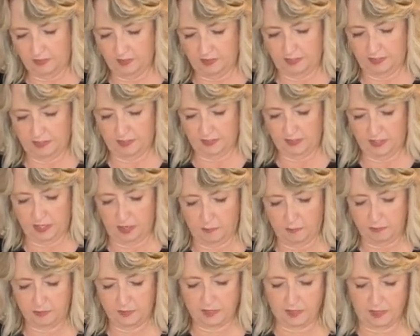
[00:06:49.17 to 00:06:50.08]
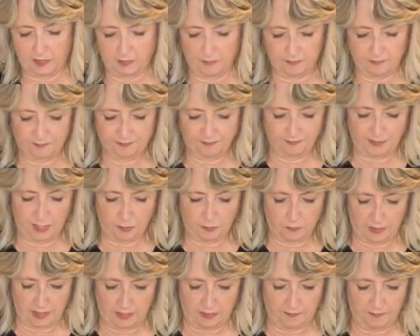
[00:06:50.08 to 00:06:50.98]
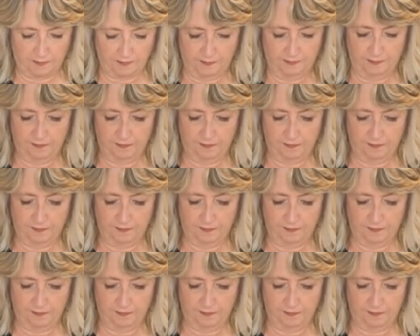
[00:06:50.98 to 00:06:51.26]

serious soap, so, oh well.